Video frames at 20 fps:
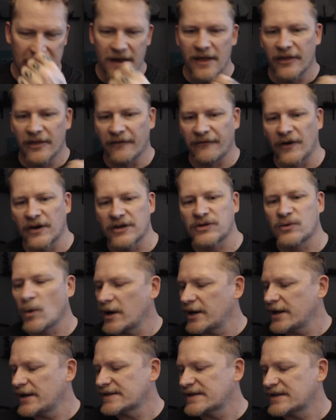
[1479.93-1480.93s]
The first
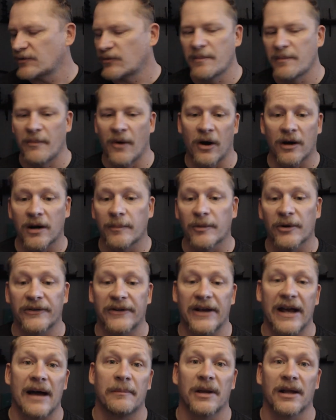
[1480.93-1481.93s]
one is the Remarkable
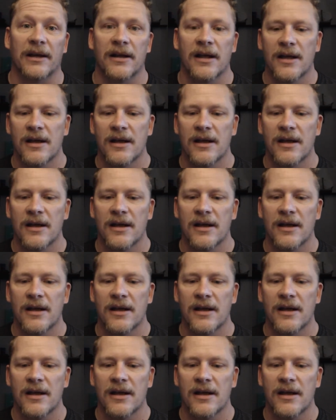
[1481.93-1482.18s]
tablet.